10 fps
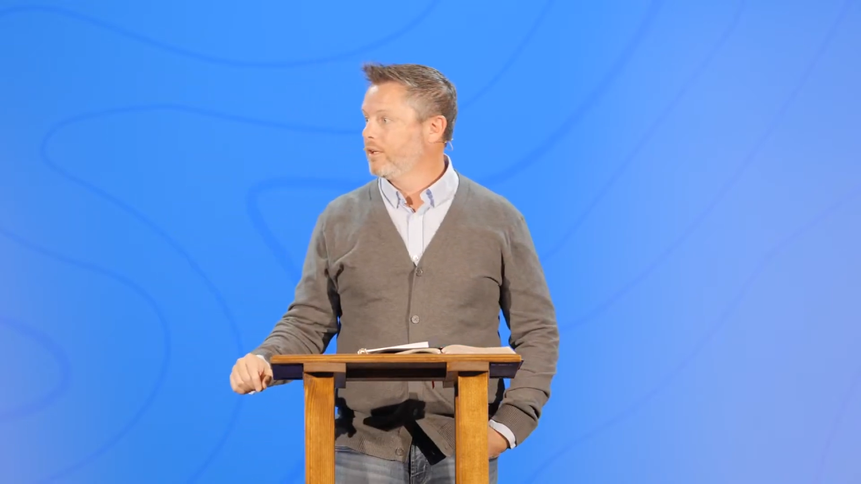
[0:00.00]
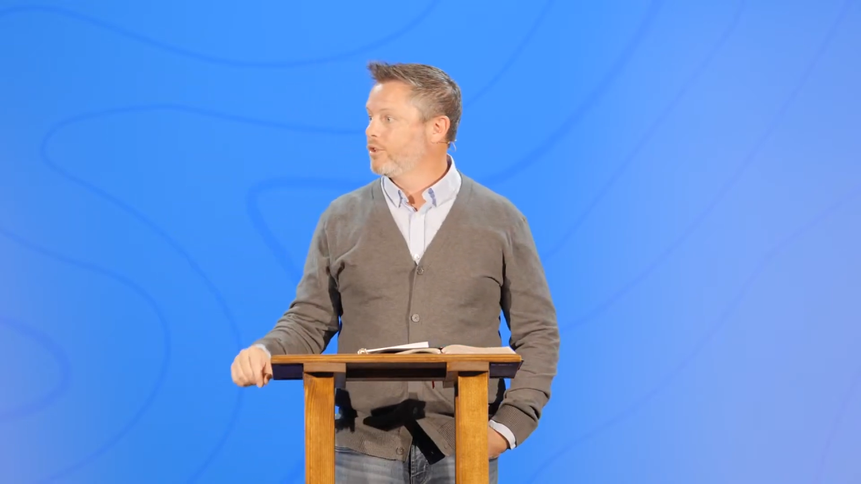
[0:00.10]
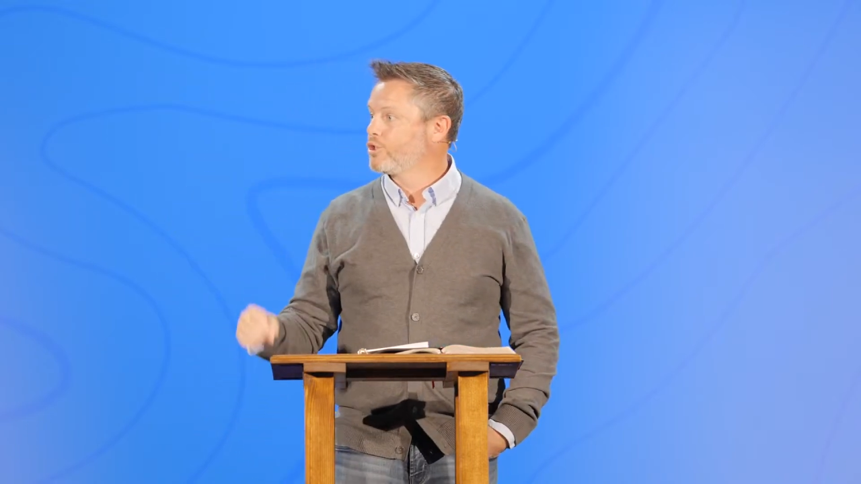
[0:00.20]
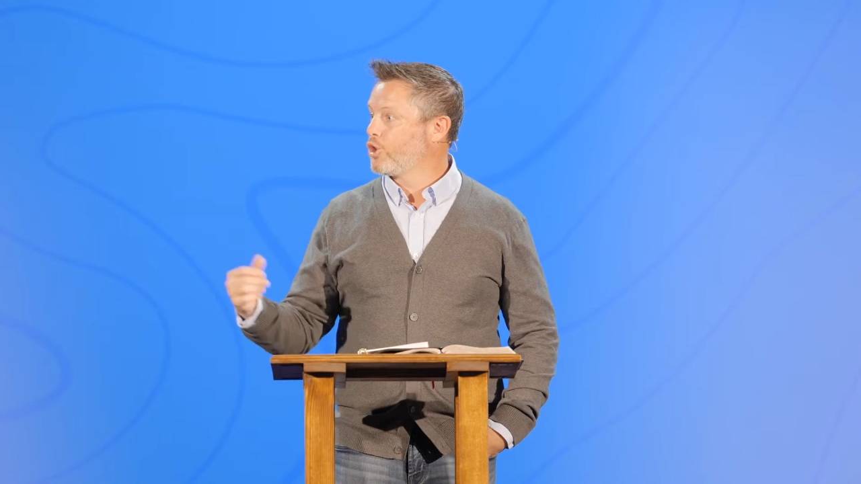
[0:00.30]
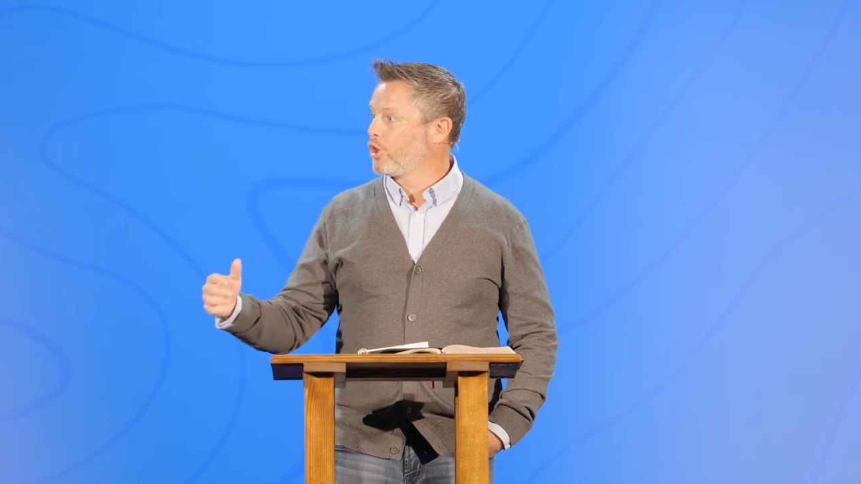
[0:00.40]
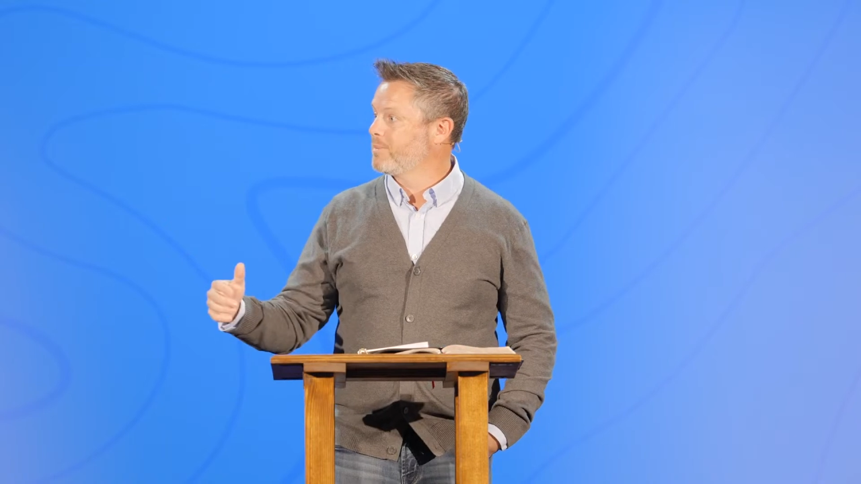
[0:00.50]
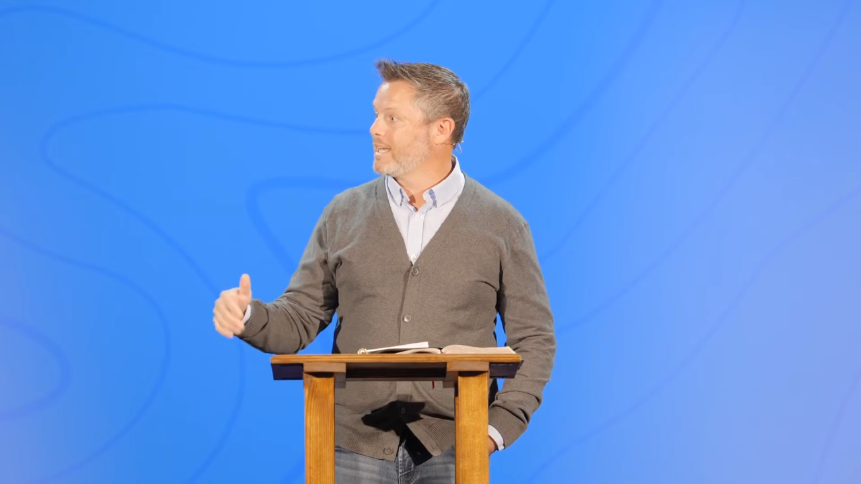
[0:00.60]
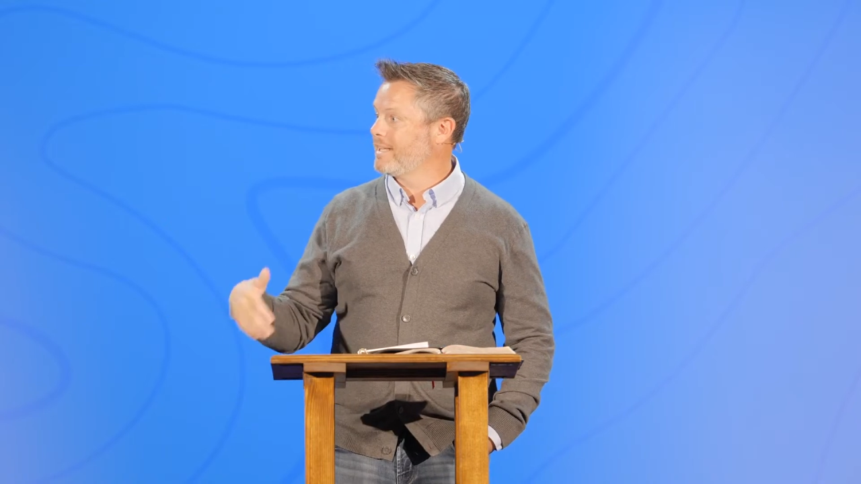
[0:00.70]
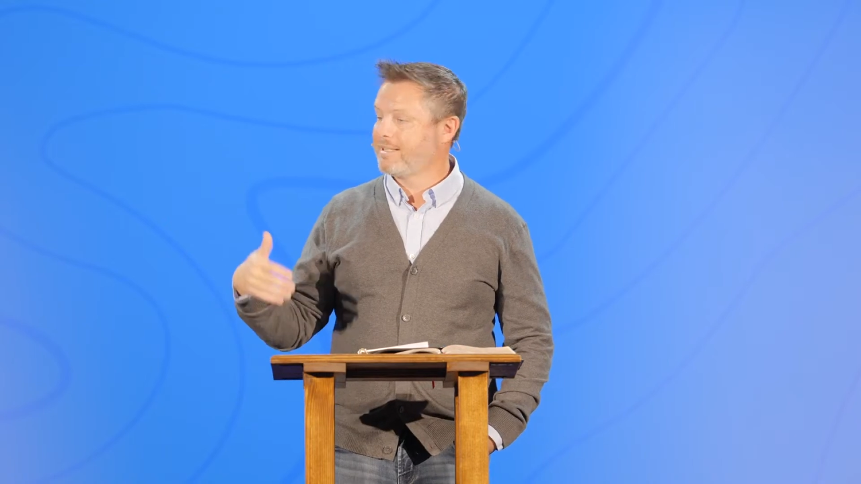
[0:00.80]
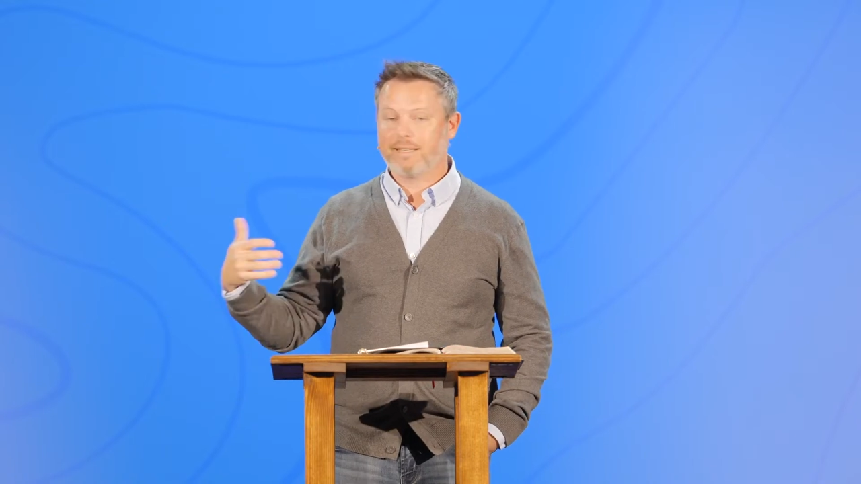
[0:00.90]
the
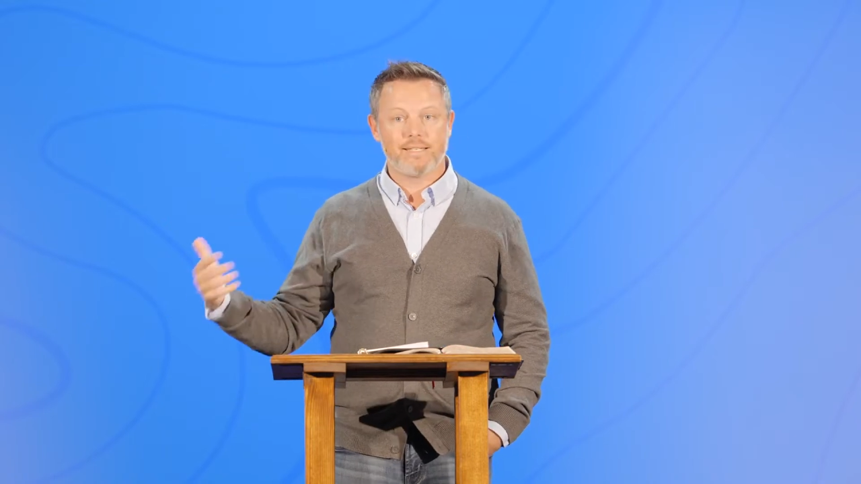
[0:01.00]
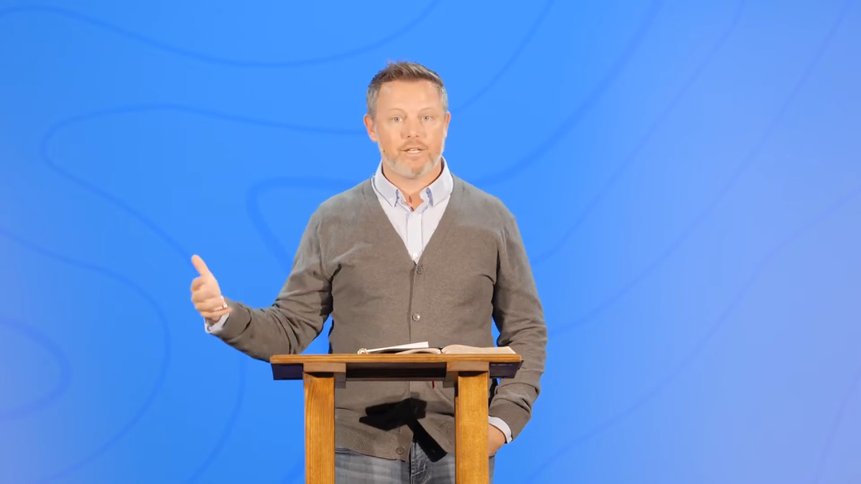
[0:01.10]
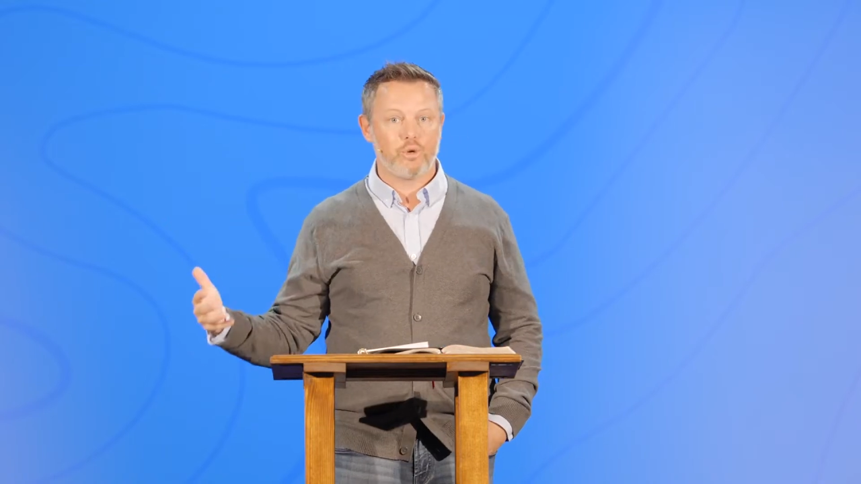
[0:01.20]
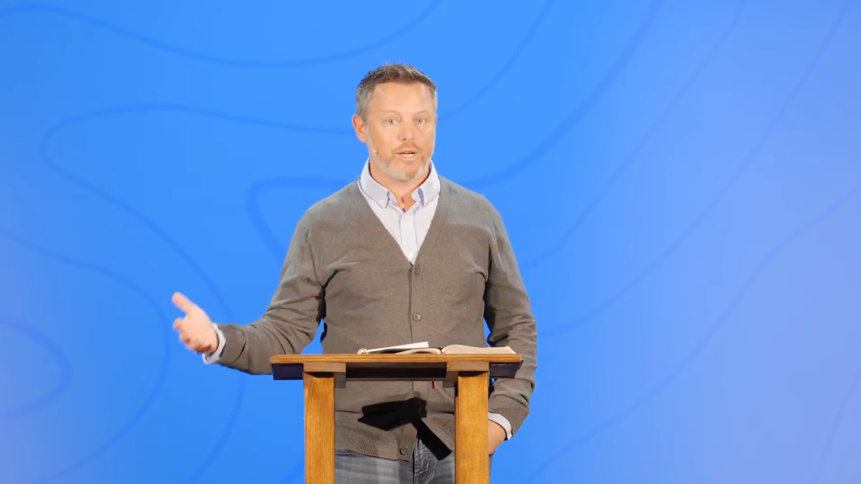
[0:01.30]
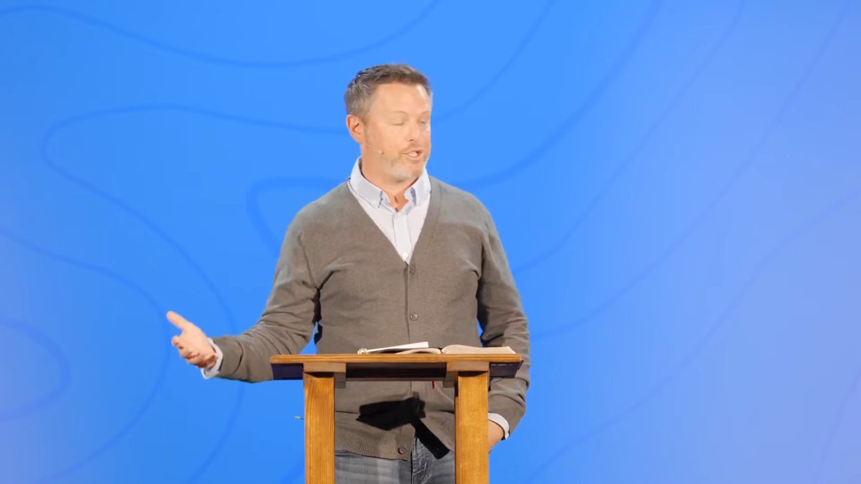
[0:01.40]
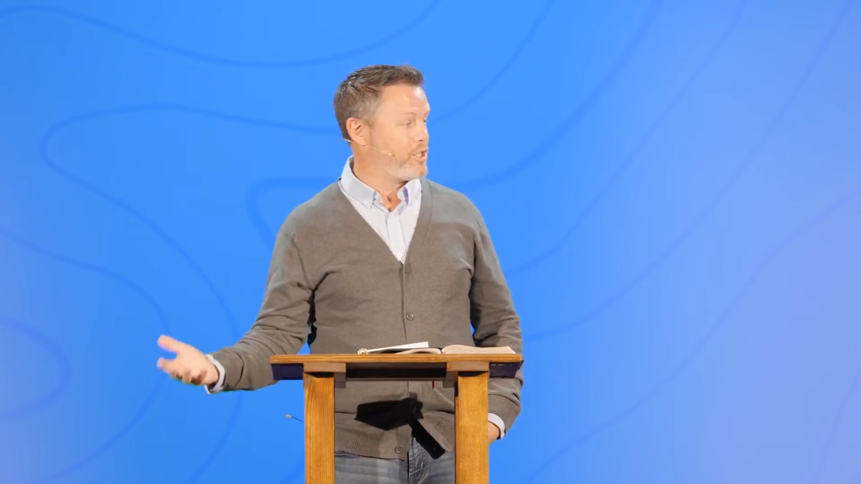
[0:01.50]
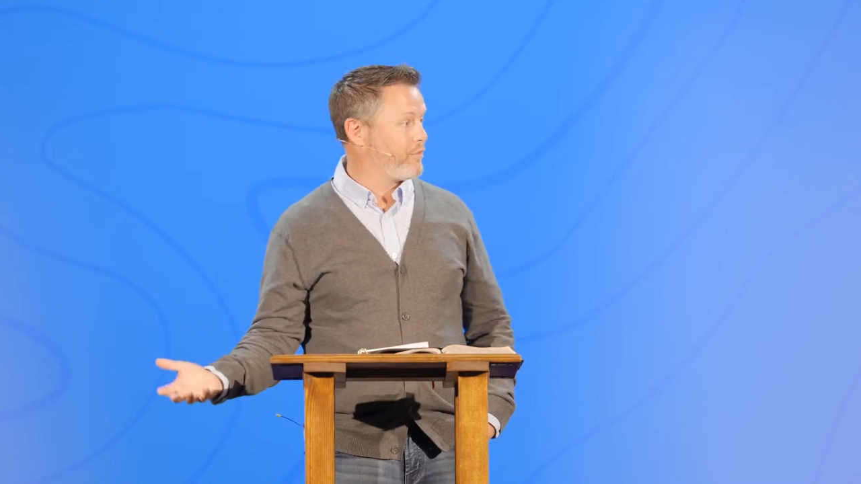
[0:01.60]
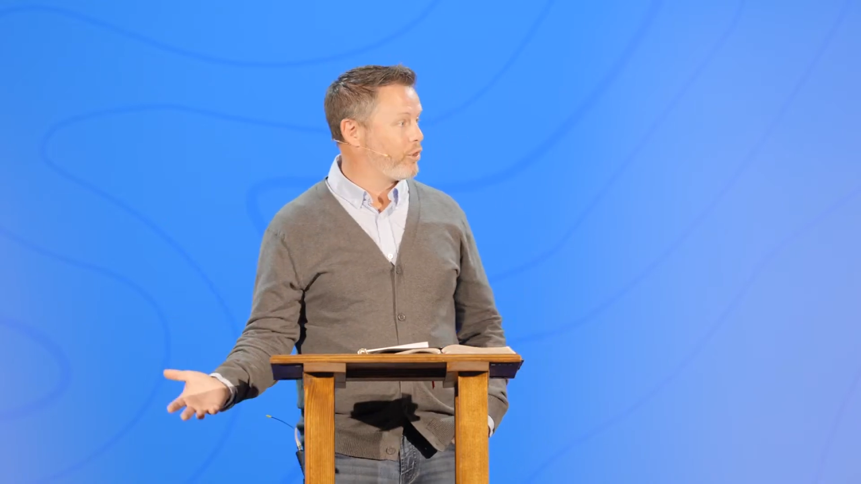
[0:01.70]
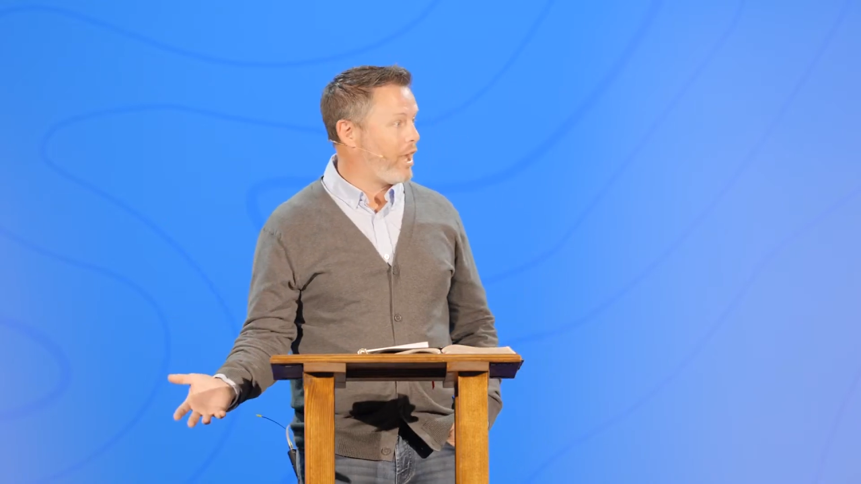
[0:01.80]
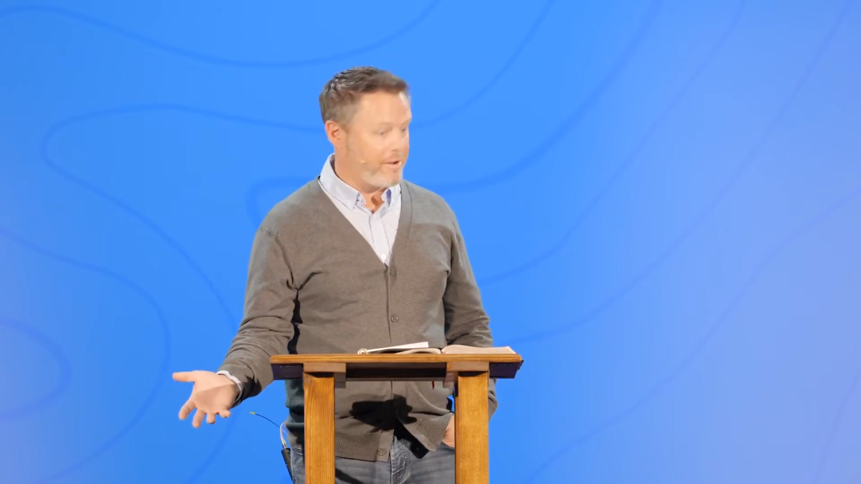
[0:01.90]
circumstances and situations of
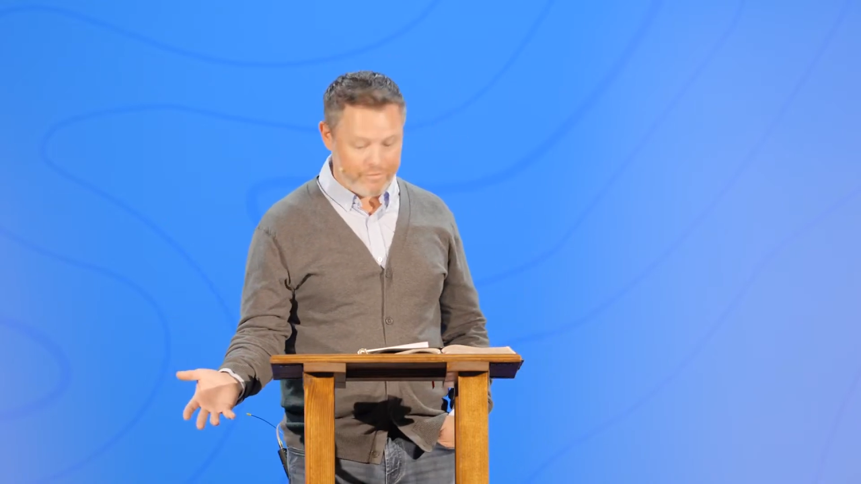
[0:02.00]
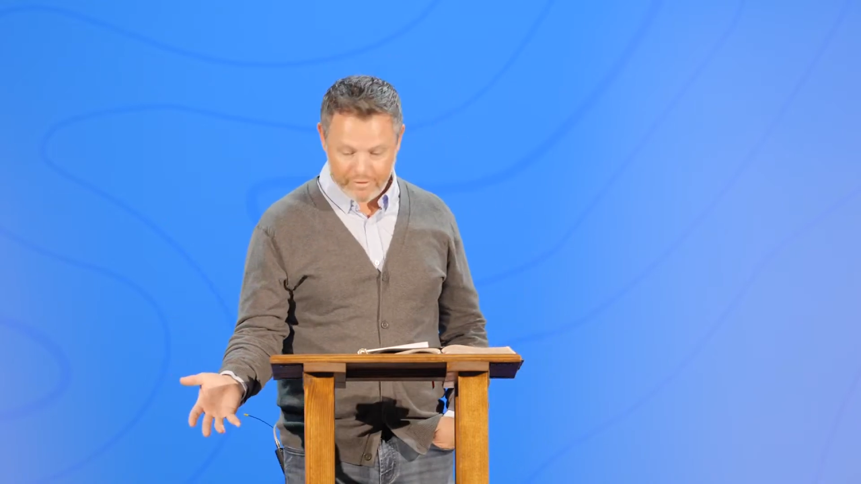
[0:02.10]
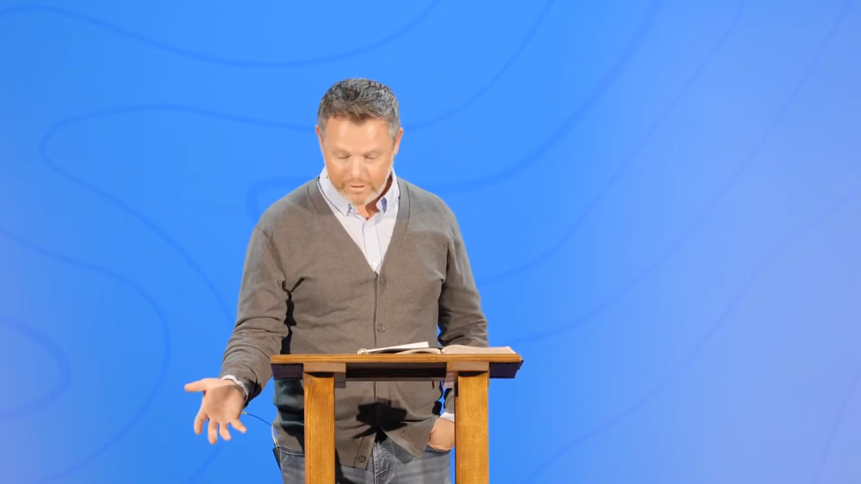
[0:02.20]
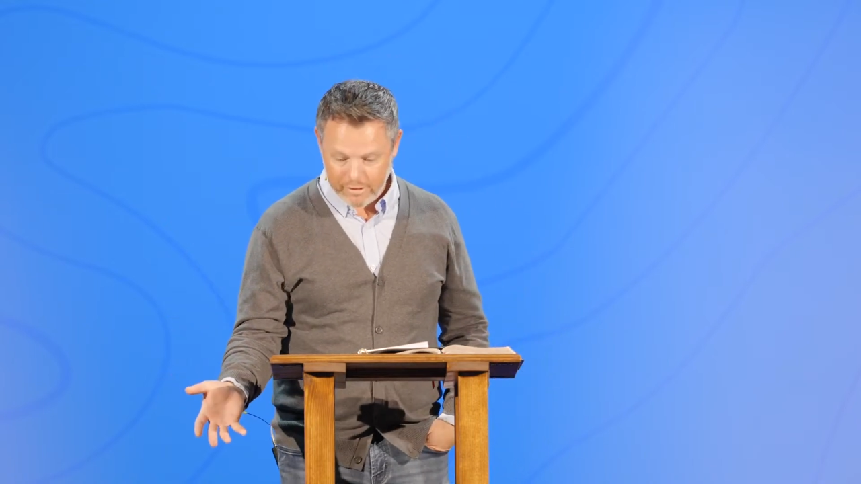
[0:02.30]
your life.